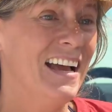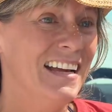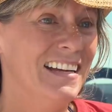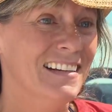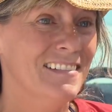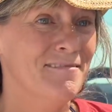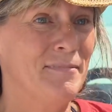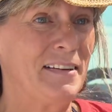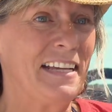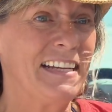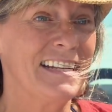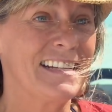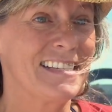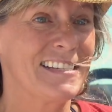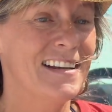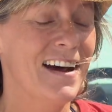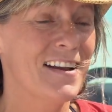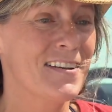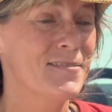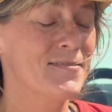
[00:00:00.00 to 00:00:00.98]
I mean,
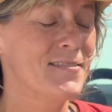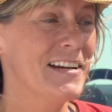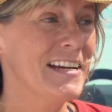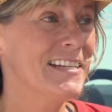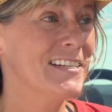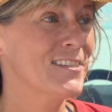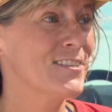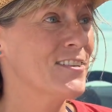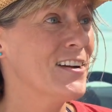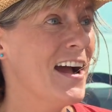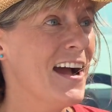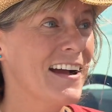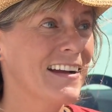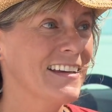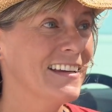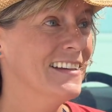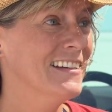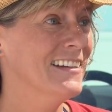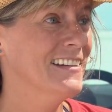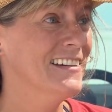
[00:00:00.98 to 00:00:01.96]
it's not a
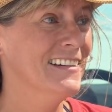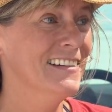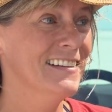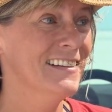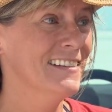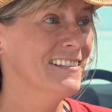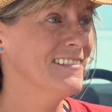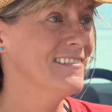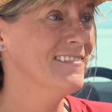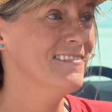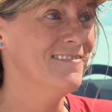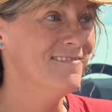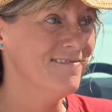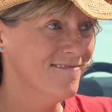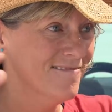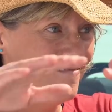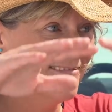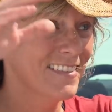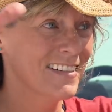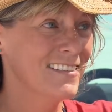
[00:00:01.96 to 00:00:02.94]
racetrack in a
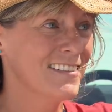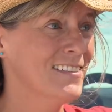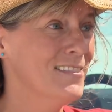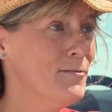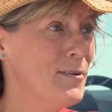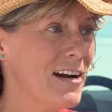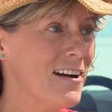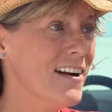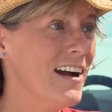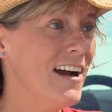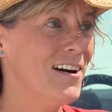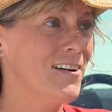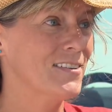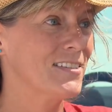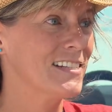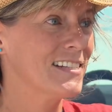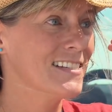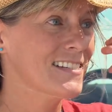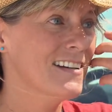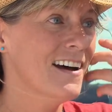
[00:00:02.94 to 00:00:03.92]
you know,
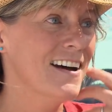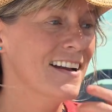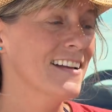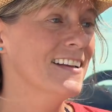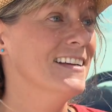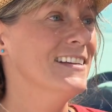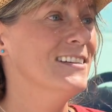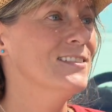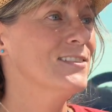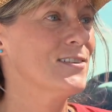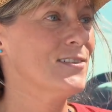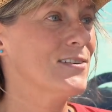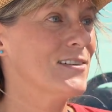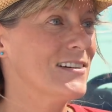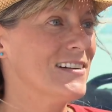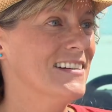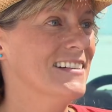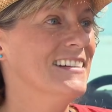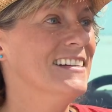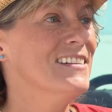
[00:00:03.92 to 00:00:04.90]
warehouse. It's not an
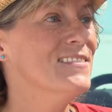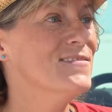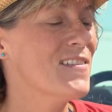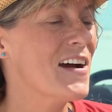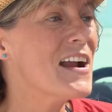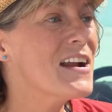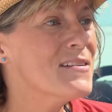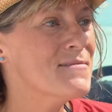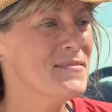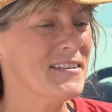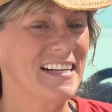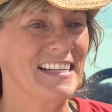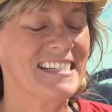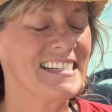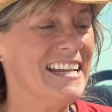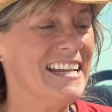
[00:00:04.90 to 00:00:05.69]
indoor environment, it's